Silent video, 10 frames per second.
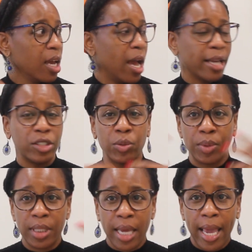And she would
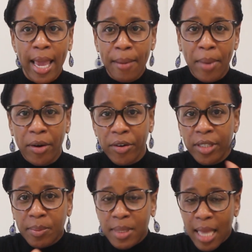say, hey, Merry
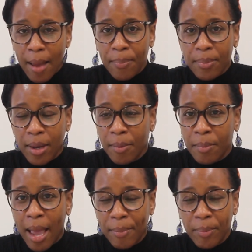Christmas,
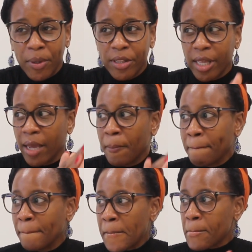happy birthday.
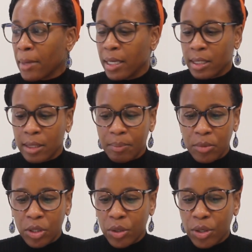And
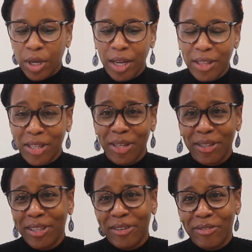
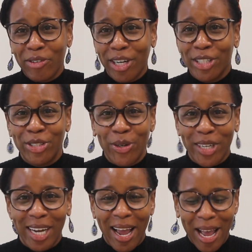the running joke
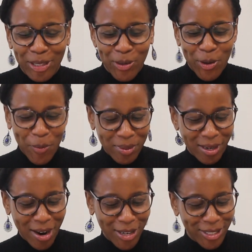in our household, you open the
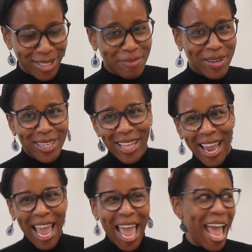card, you see money, you're like,
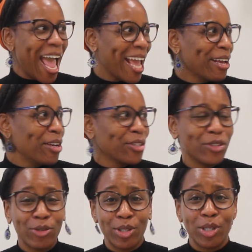hey!
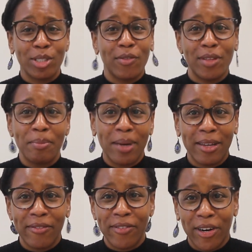You rejoice over the
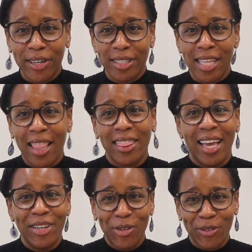money first, and
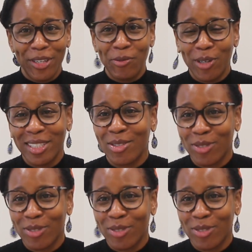then you read what's